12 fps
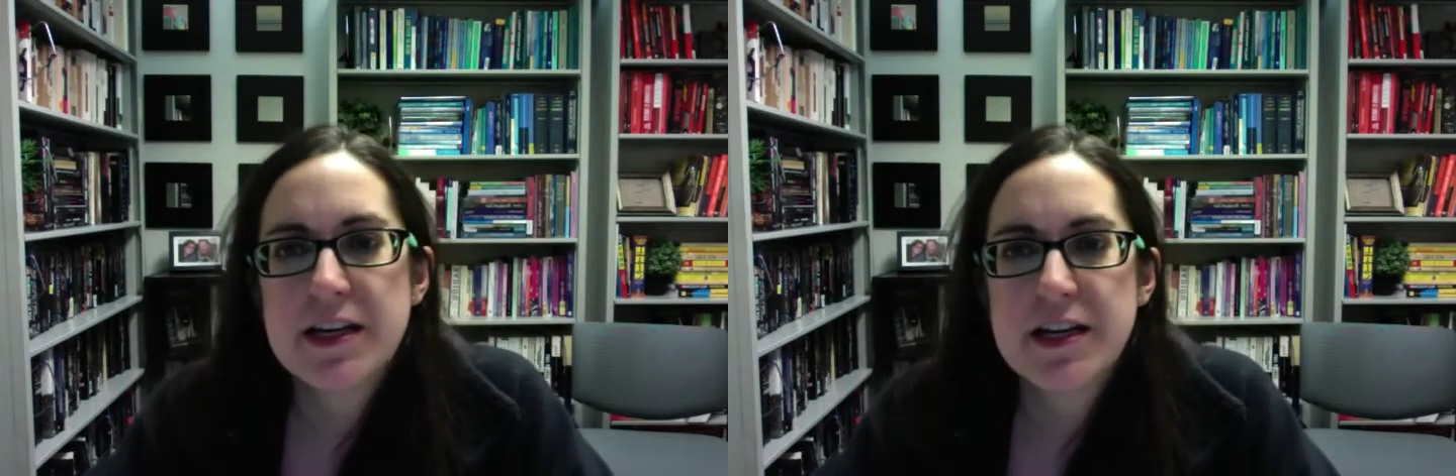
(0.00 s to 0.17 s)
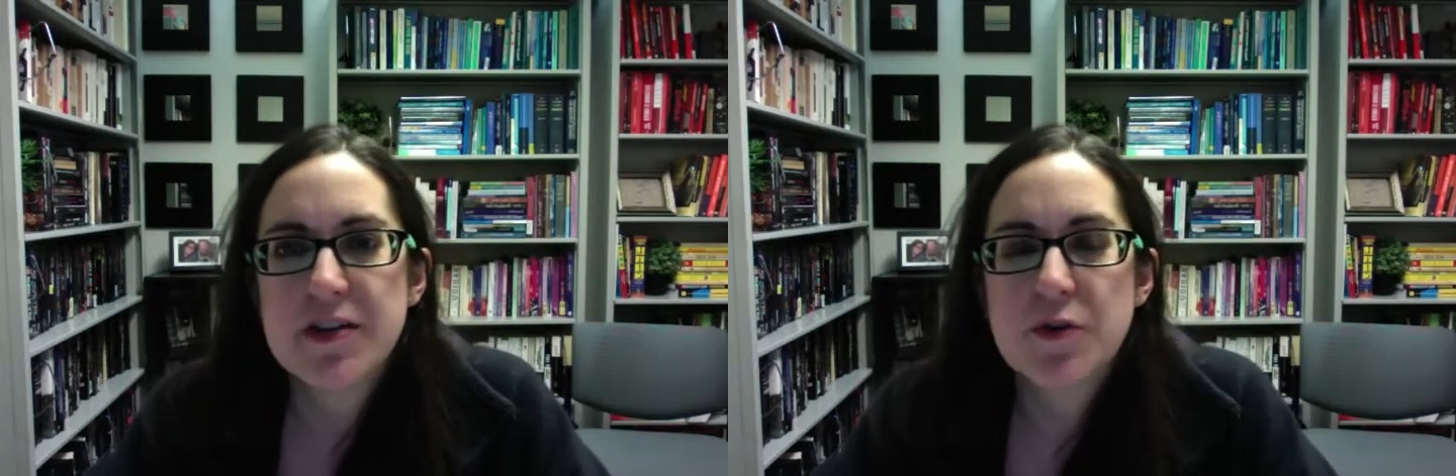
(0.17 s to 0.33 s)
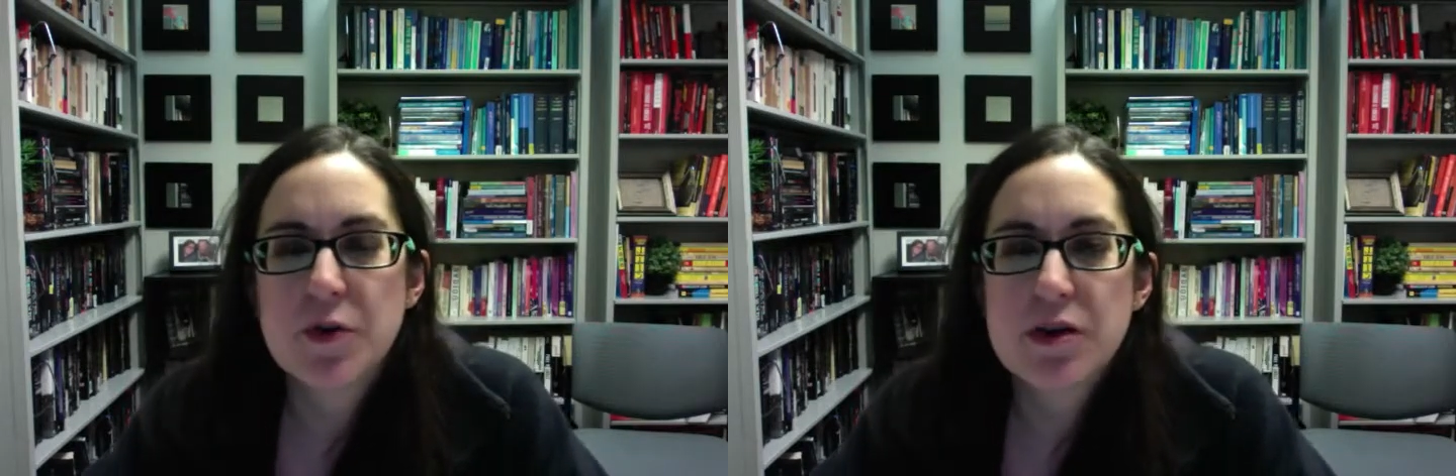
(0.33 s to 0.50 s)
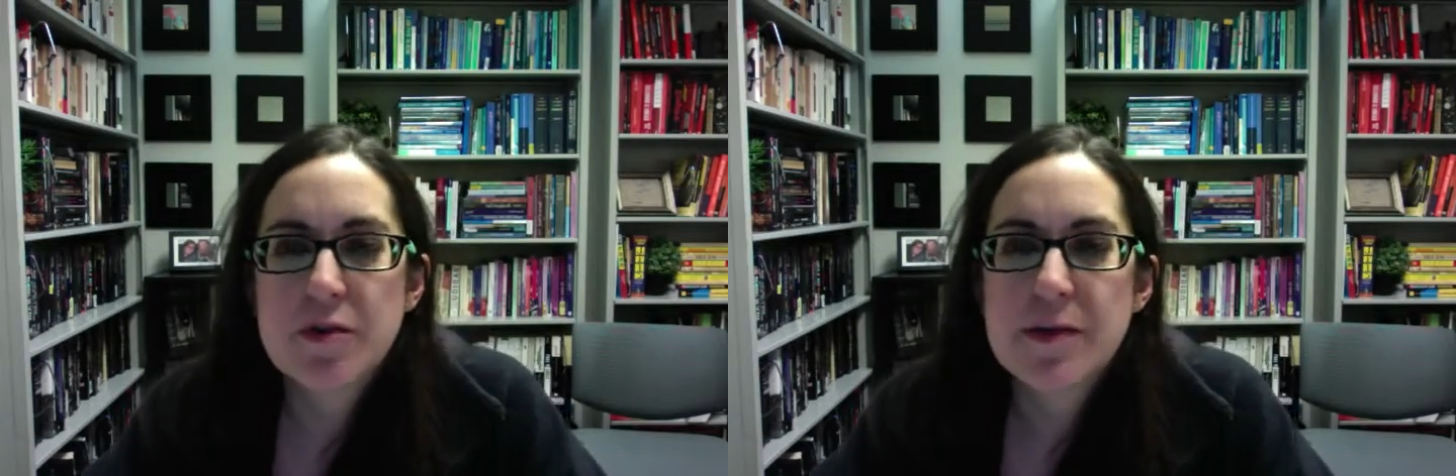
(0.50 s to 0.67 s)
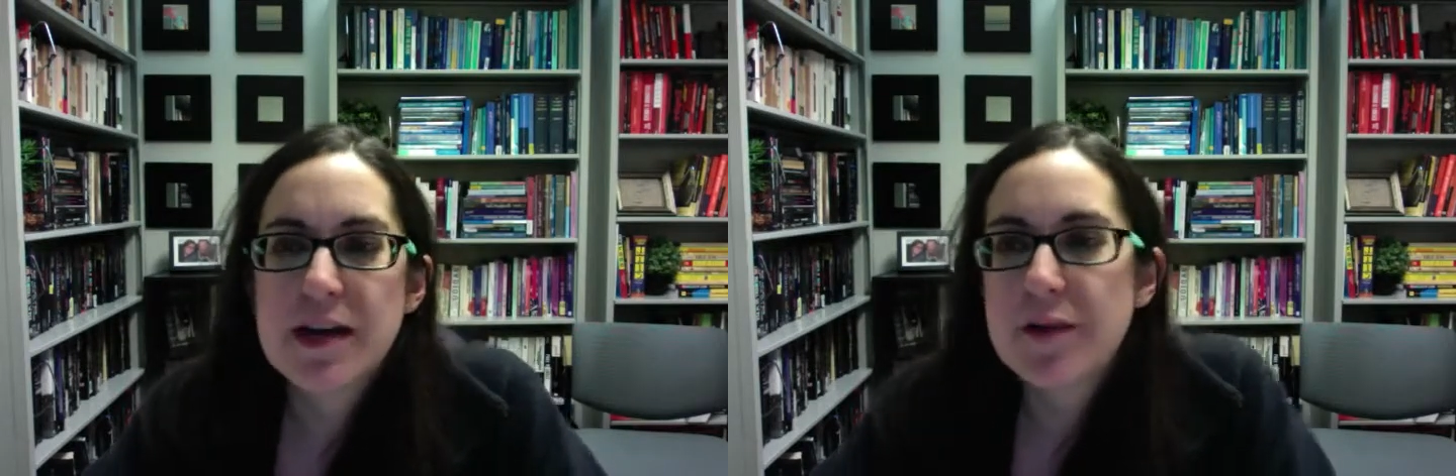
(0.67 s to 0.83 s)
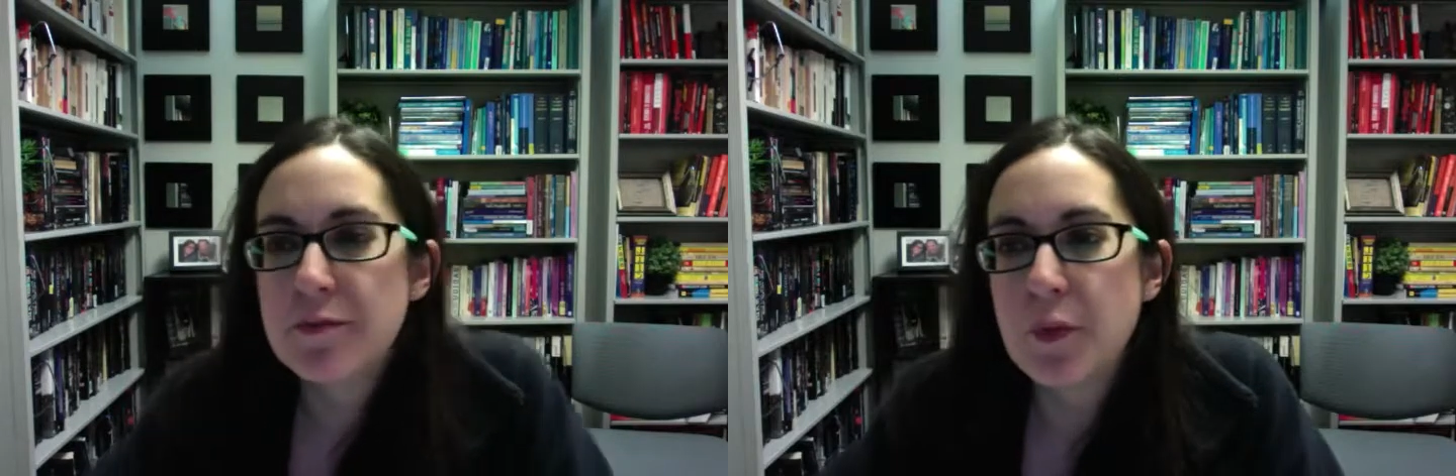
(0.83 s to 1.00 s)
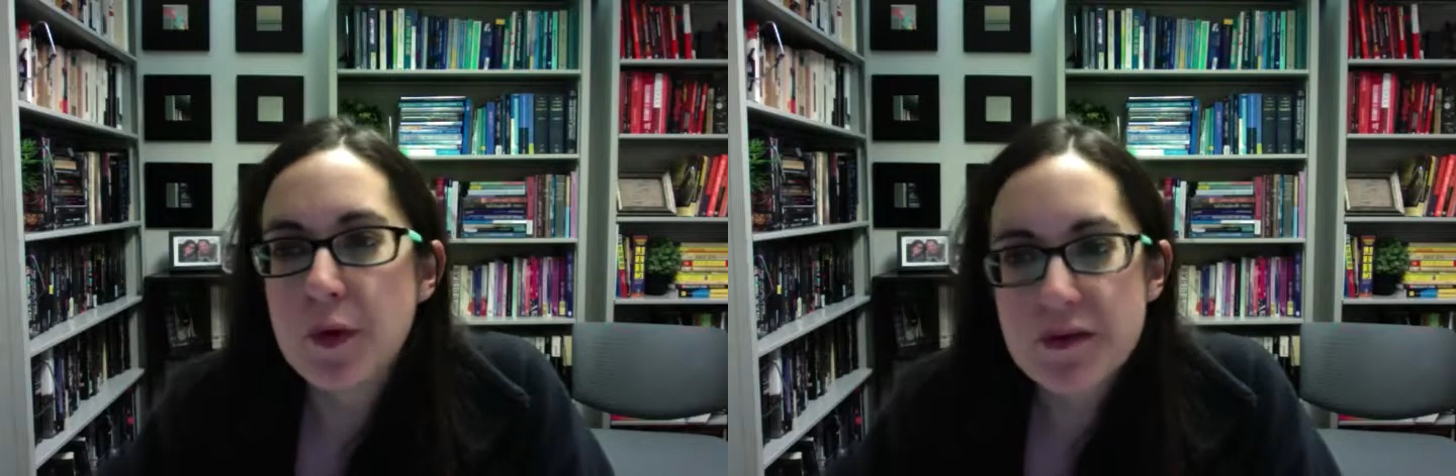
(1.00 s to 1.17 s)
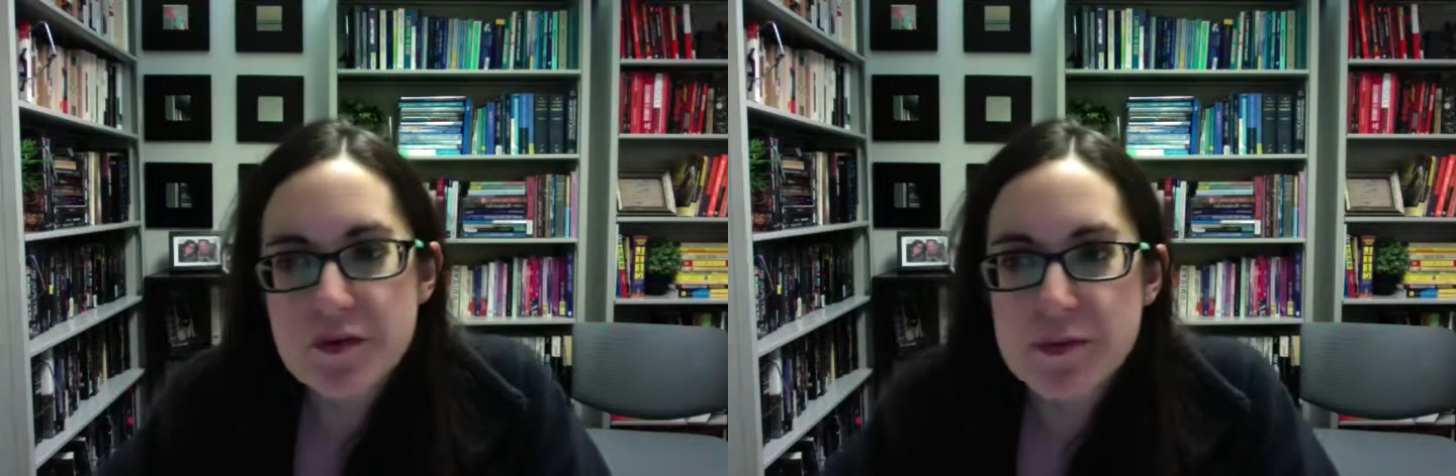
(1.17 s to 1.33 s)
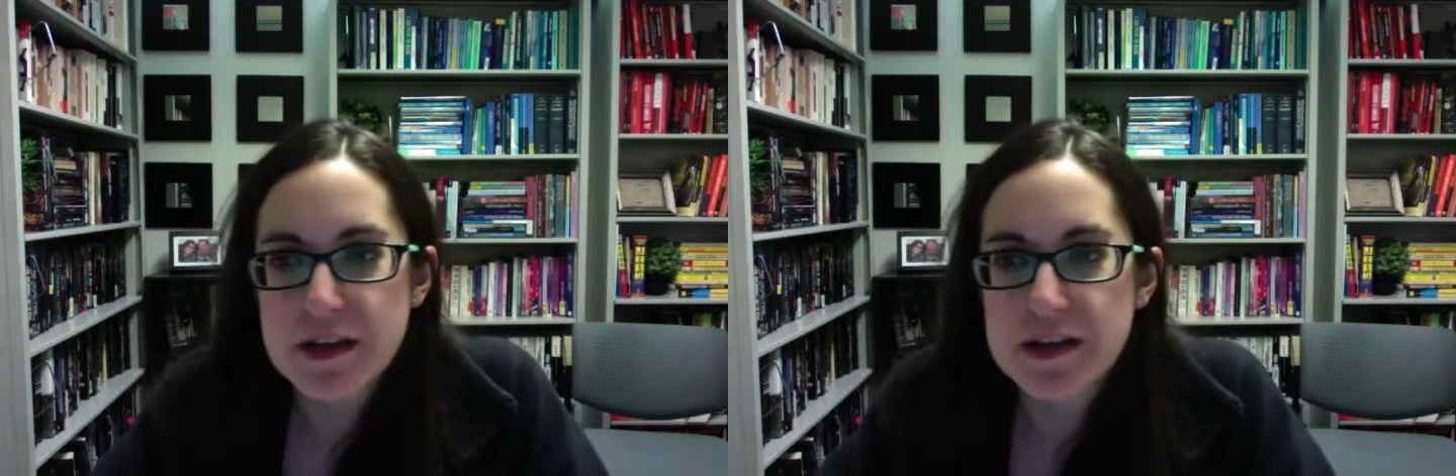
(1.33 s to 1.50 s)
In order to become more
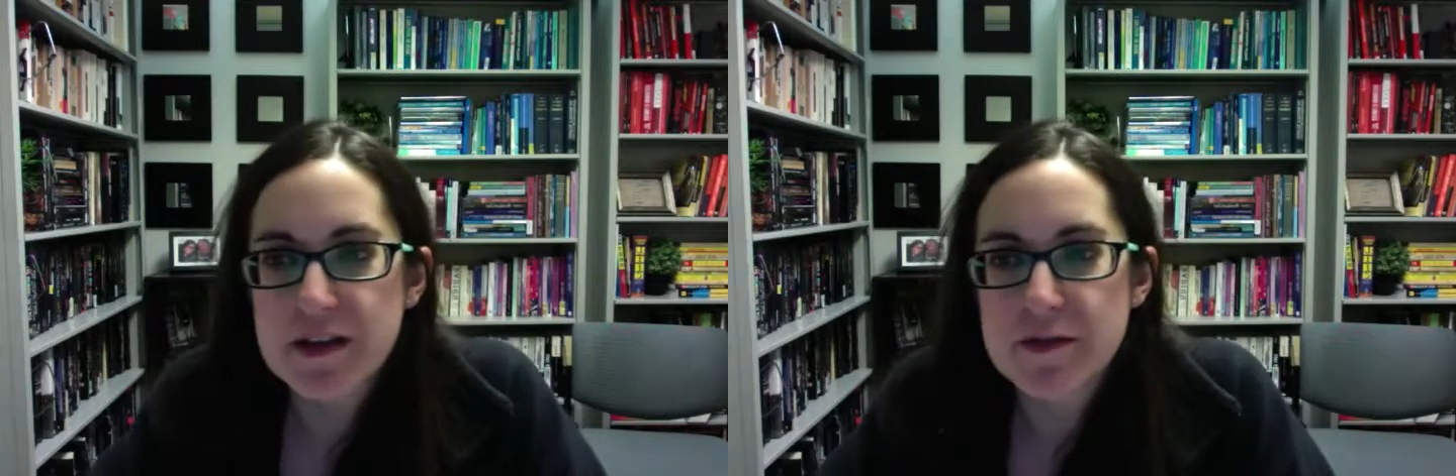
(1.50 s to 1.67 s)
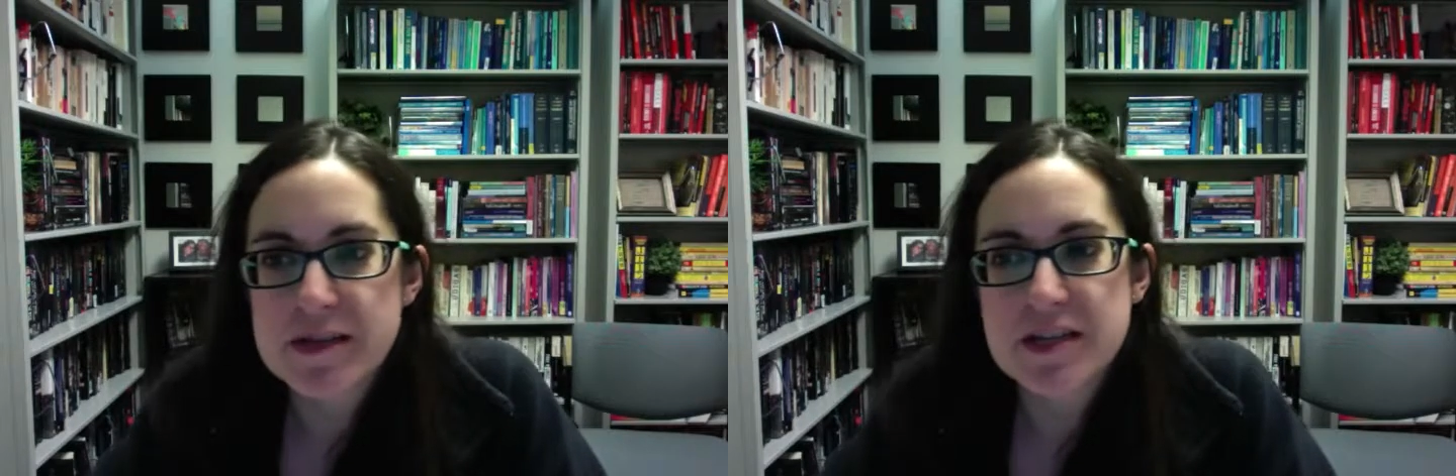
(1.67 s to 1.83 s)
familiar with